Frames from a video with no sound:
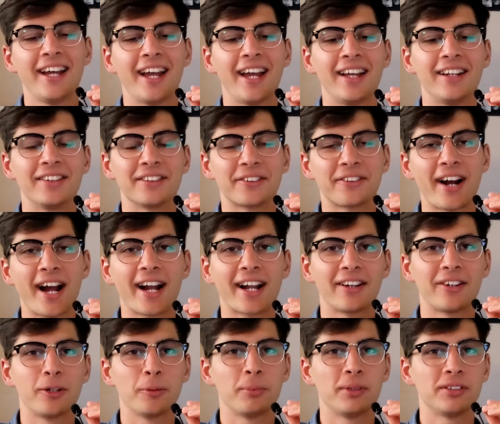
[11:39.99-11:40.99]
and crack
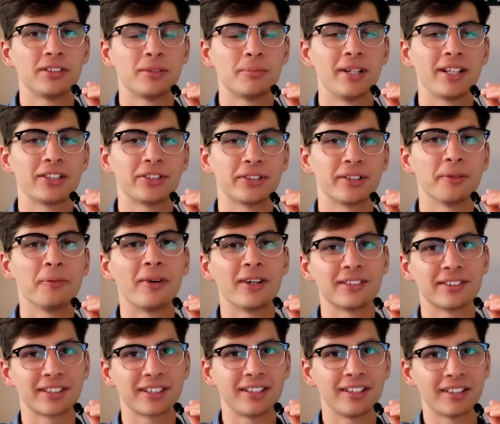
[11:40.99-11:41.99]
it open to make sure it
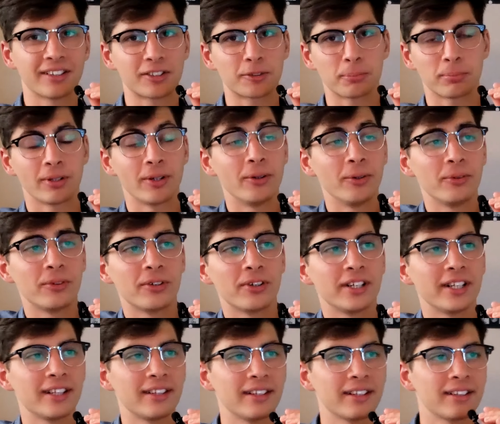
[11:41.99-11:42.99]
wasn't going to explode or
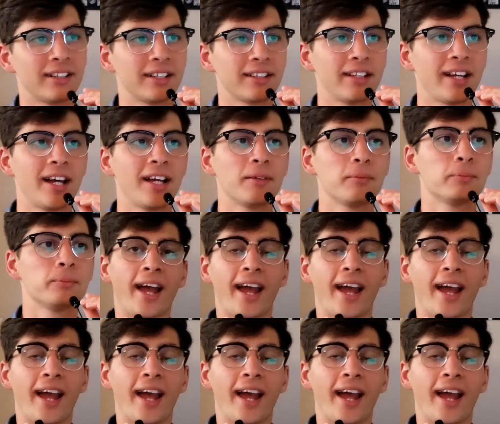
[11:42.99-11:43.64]
anything like that.